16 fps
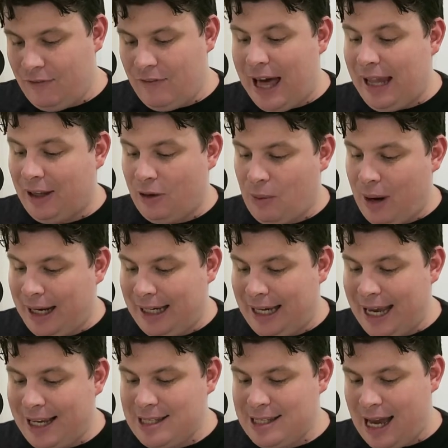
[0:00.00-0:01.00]
valley running
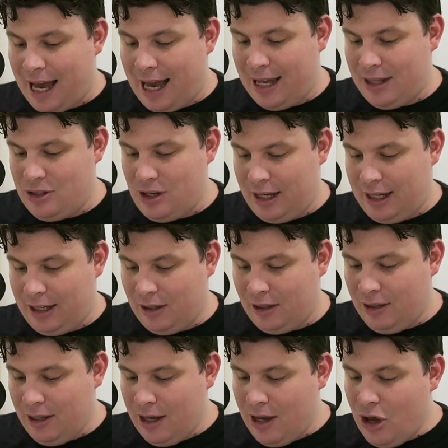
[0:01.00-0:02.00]
next to Harjan
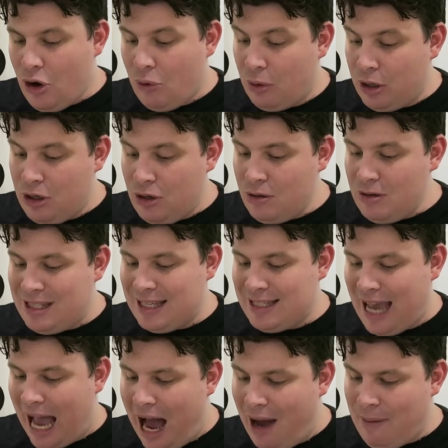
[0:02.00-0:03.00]
Hill, were used
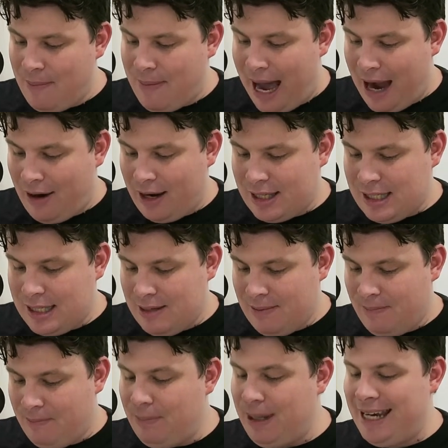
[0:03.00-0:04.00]
as army barracks,
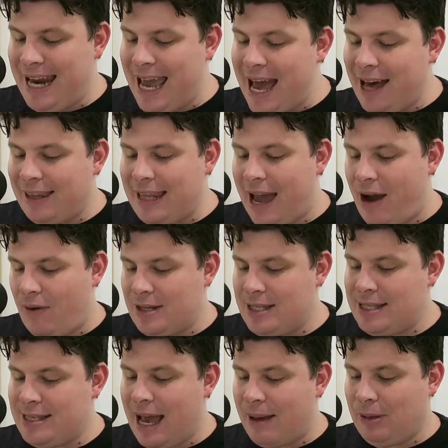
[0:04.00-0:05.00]
but now they are
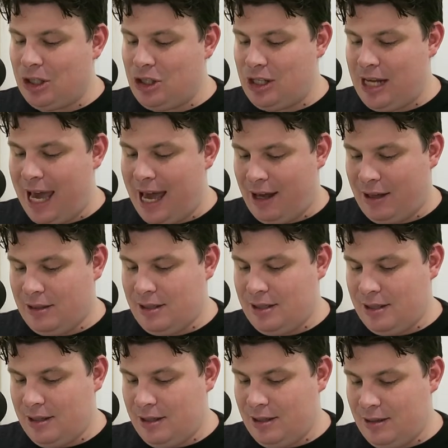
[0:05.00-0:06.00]
established
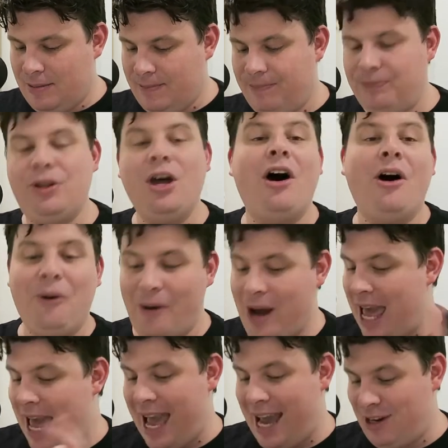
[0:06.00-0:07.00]
towns. No,
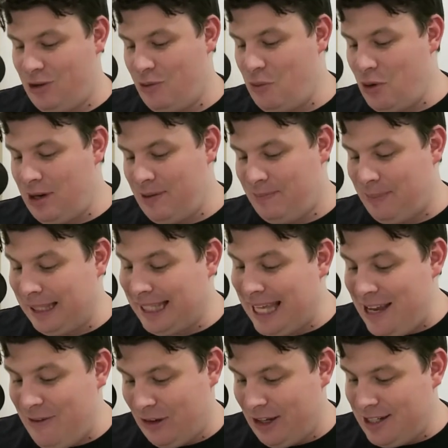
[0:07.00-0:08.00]
and you wouldn't
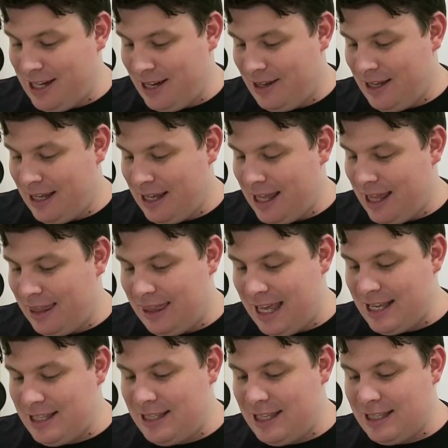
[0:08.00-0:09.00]
believe it.
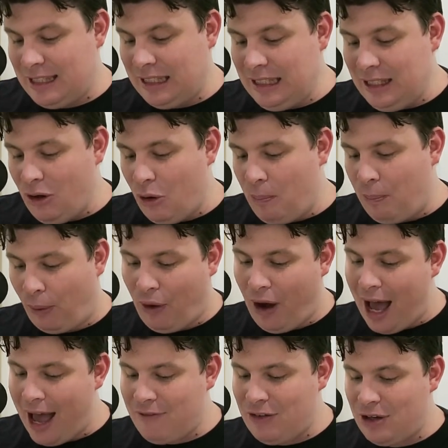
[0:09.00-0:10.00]
There's this little
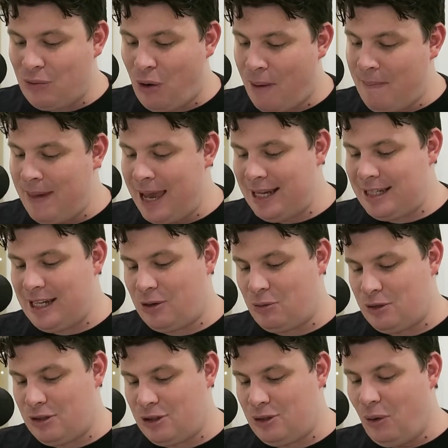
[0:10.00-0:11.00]
private
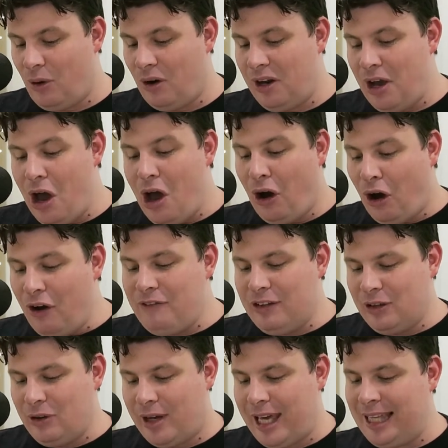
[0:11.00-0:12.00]
romantic resort
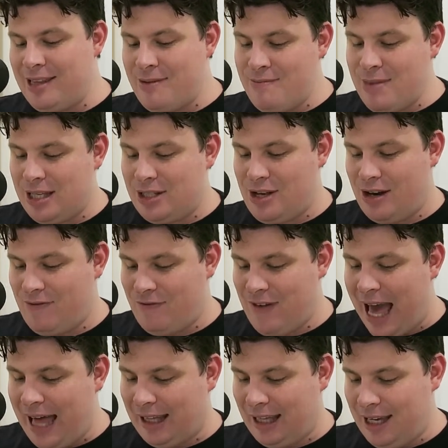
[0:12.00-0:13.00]
overlooking the Mitchin
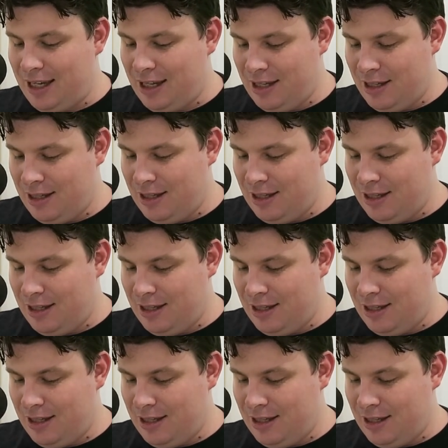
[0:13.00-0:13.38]
Valley.